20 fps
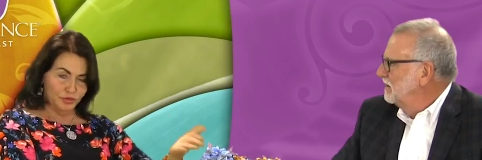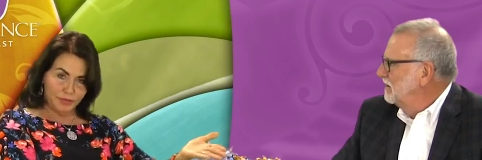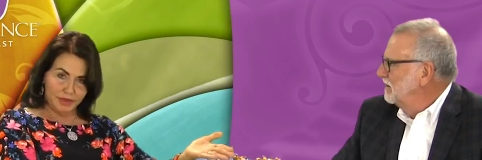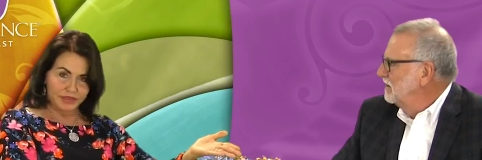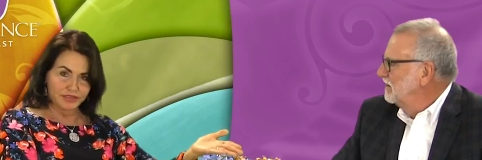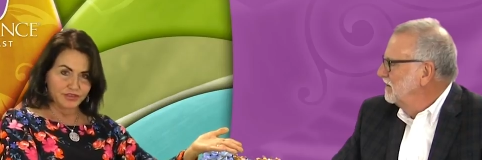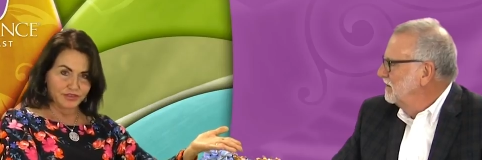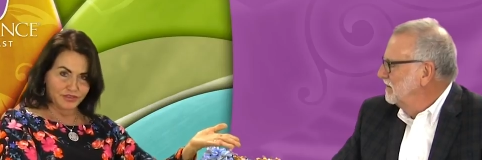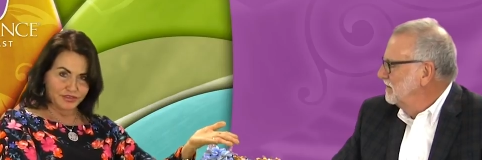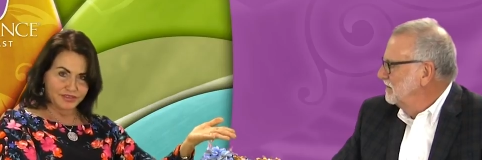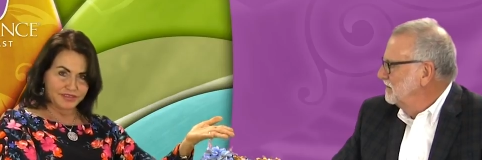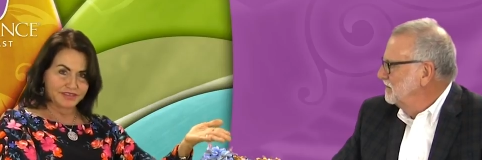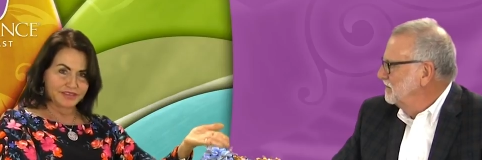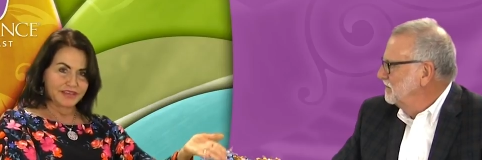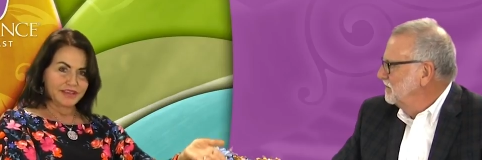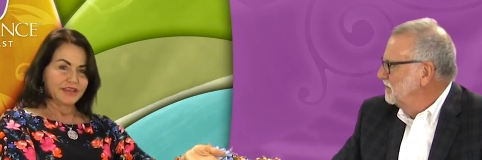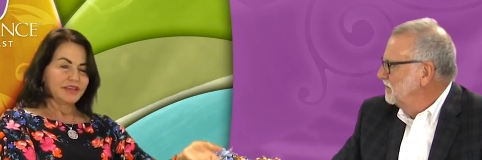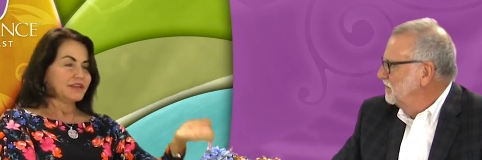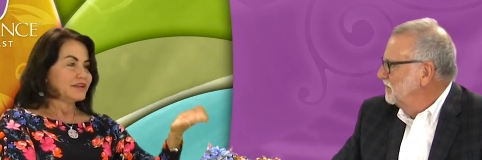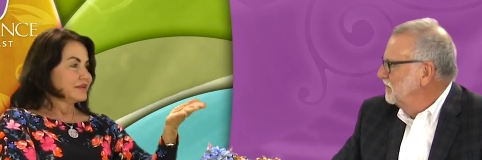Speaker 1: your muscles
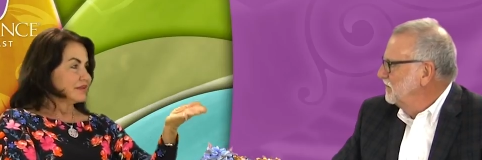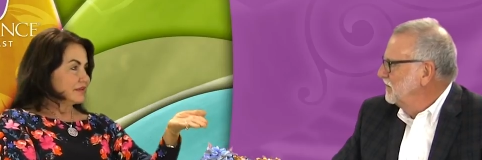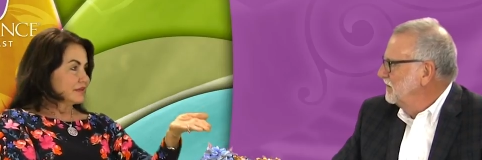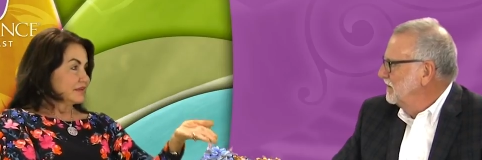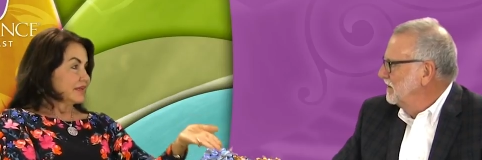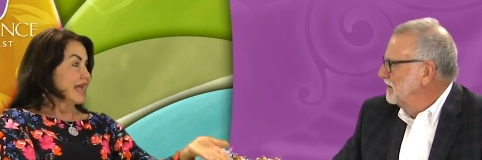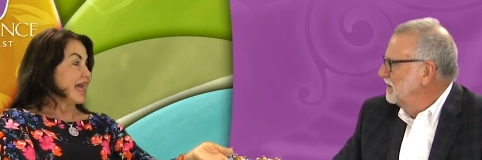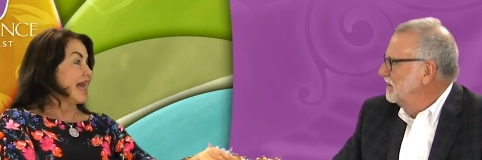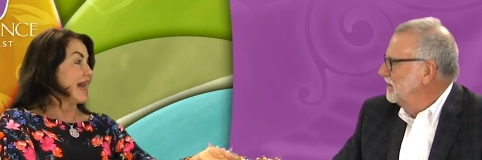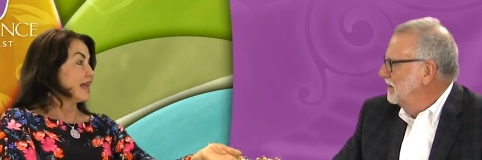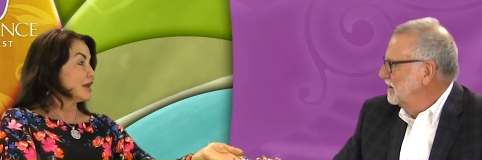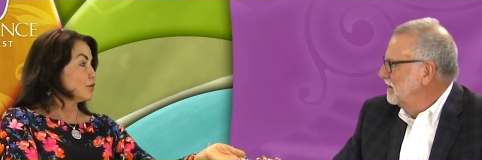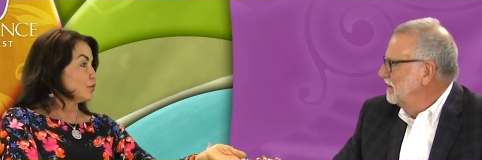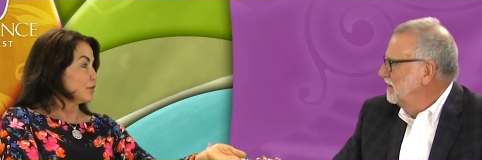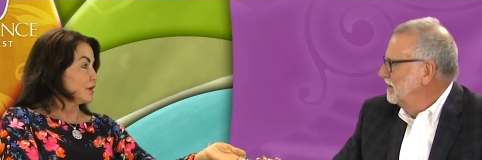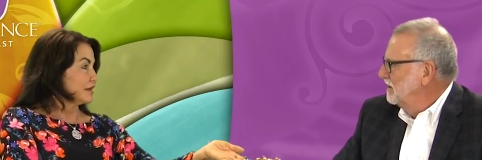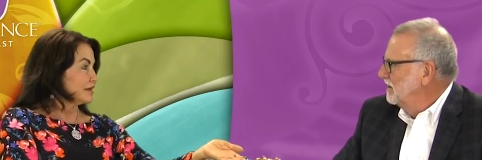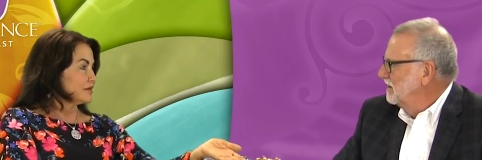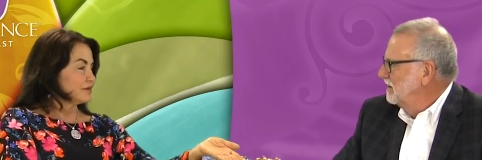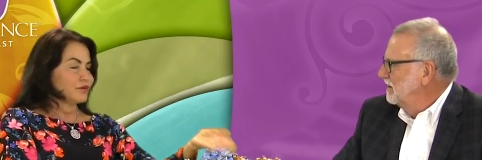
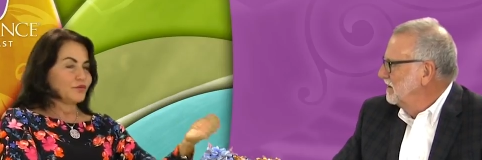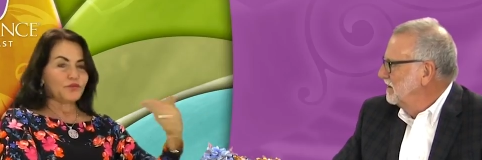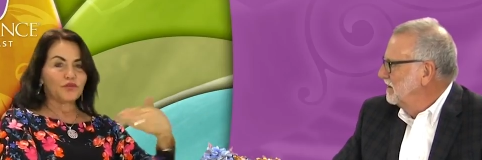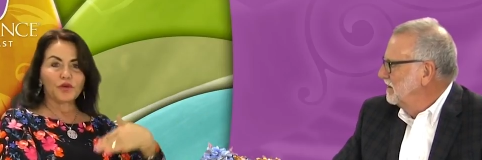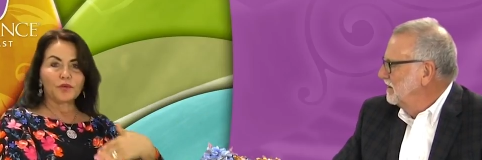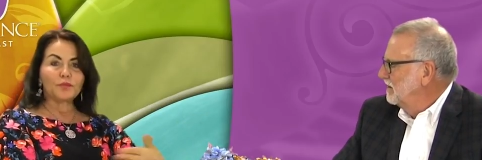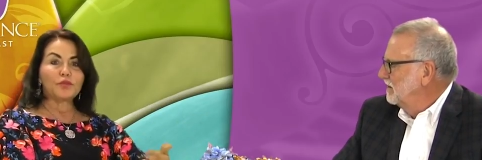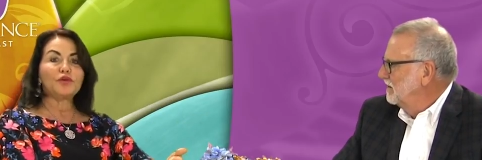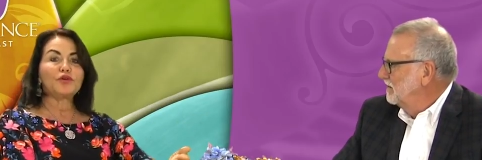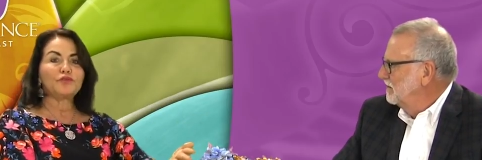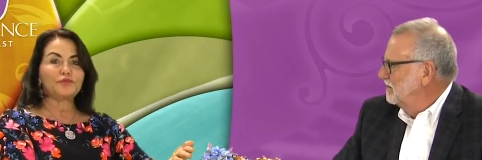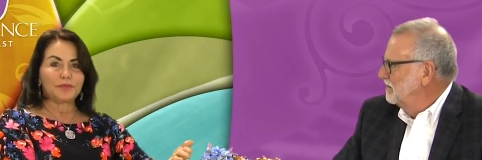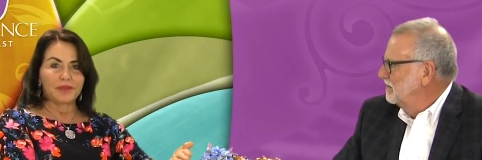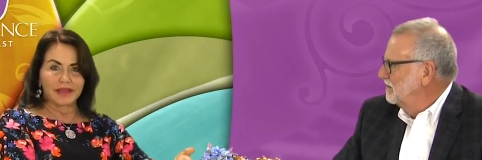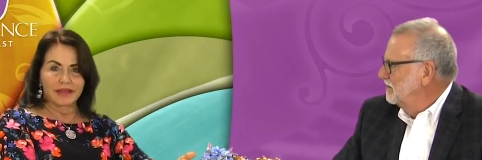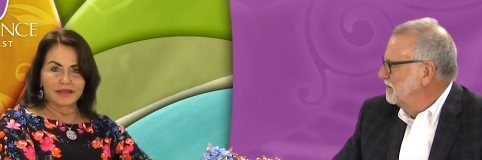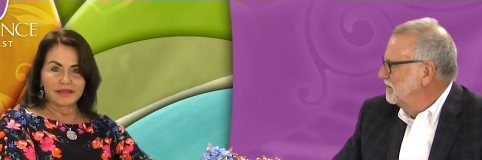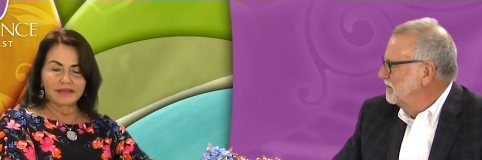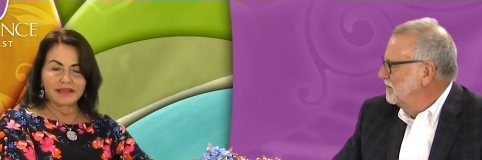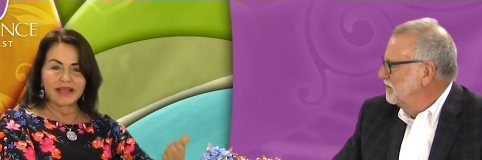adequate for
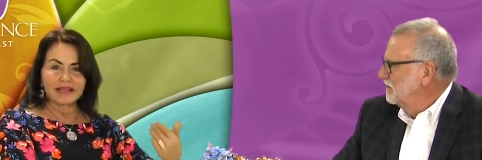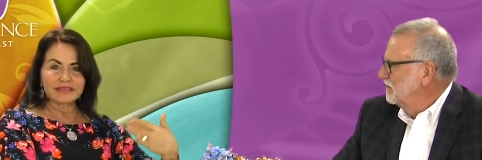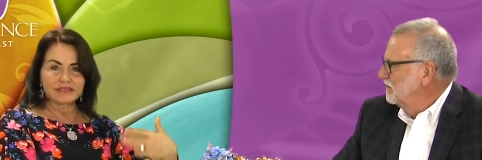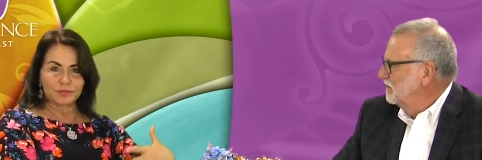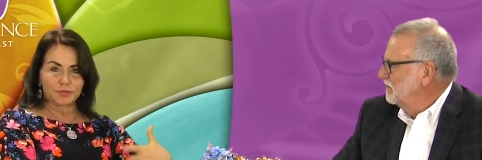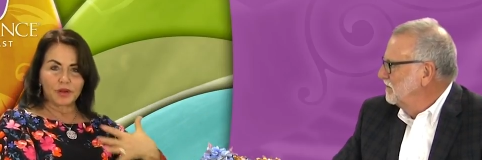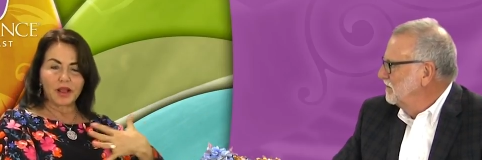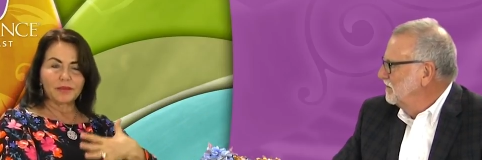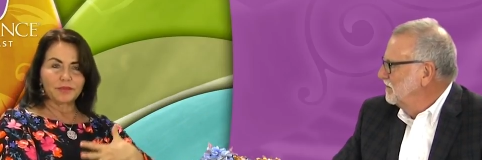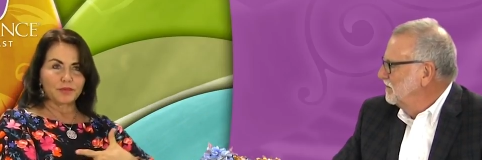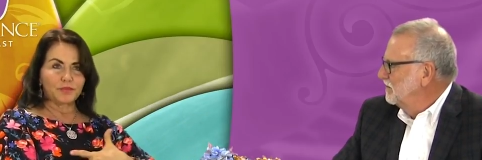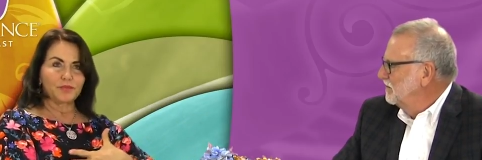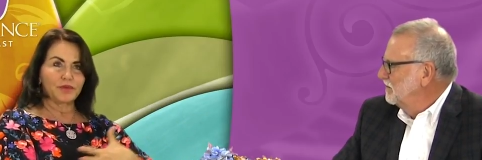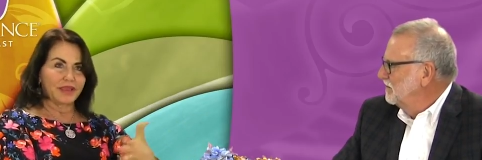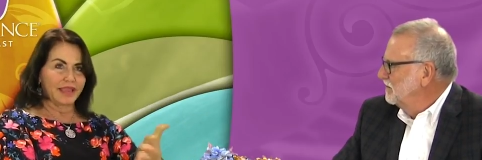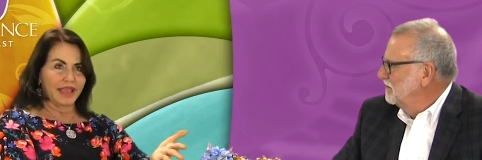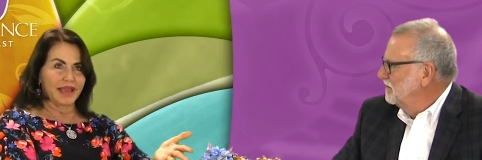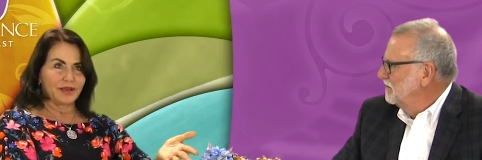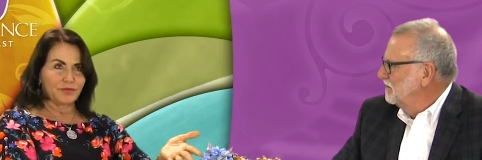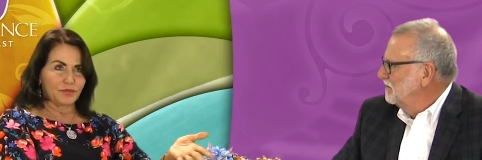movement. That's the problem
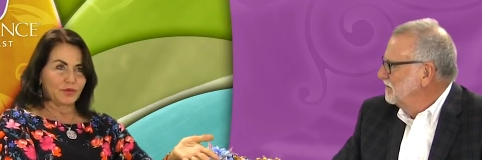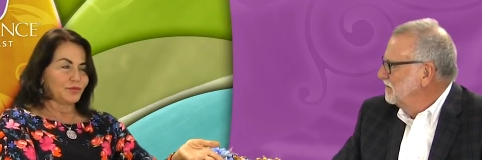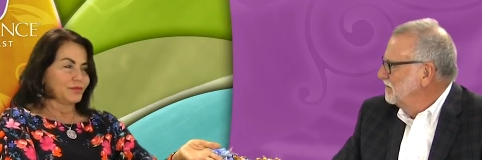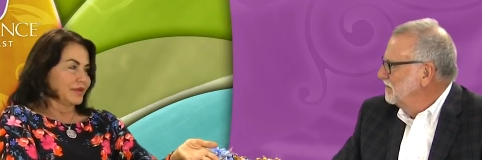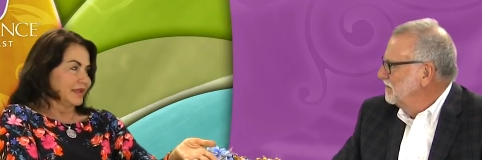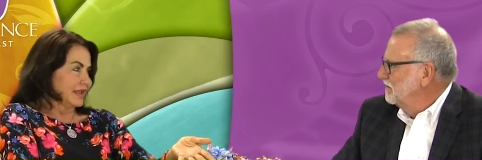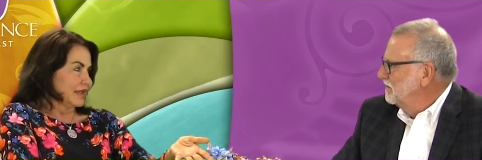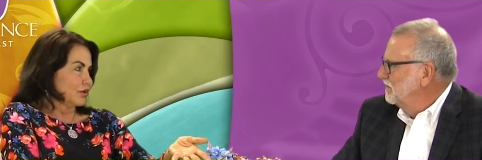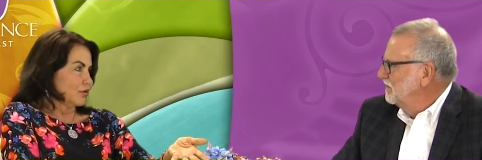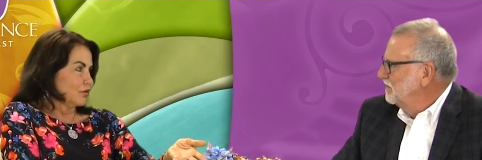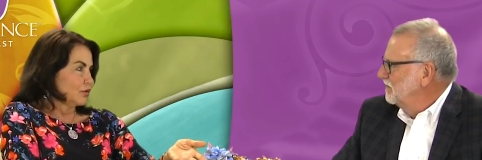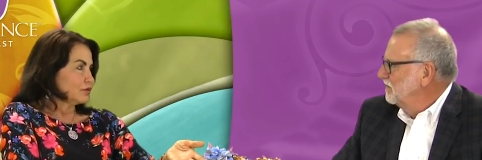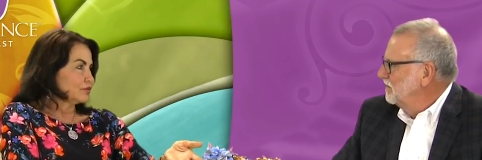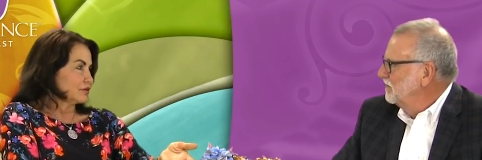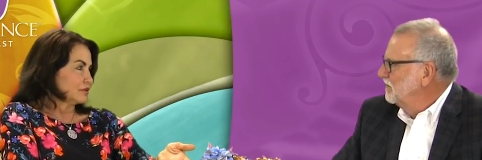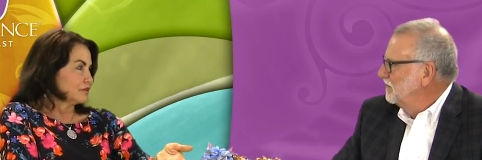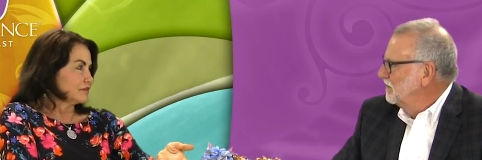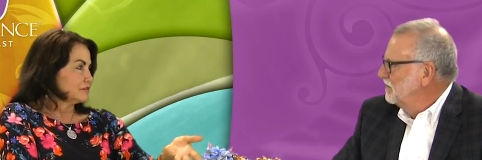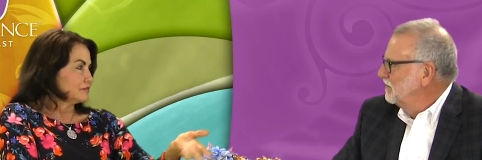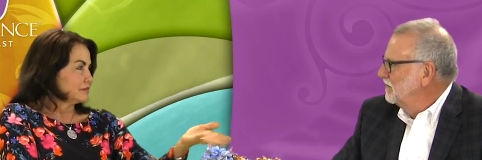we get when we get
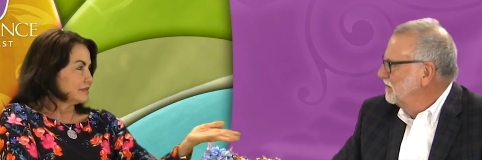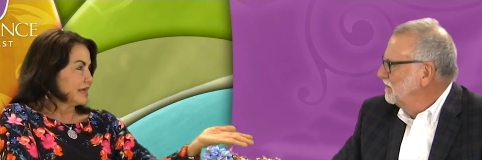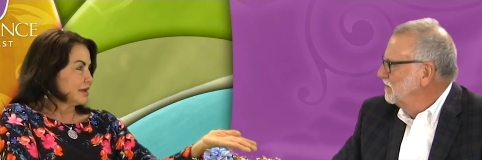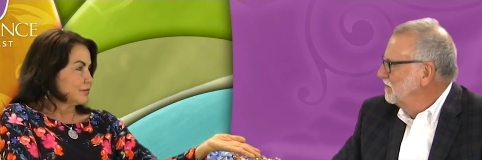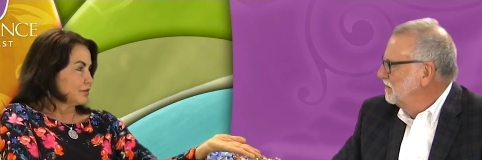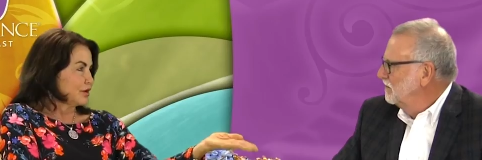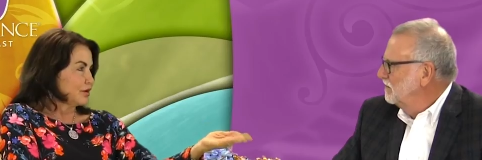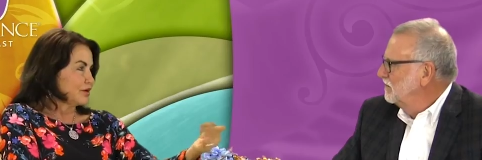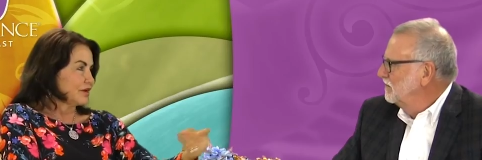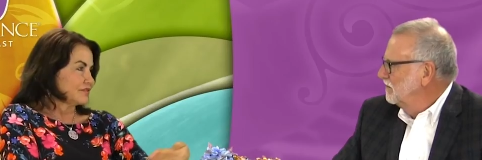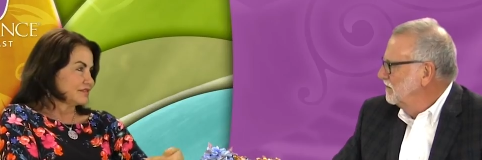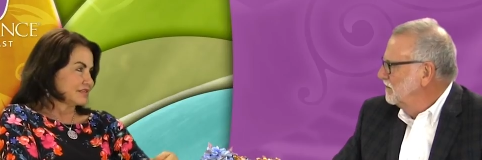older and we don't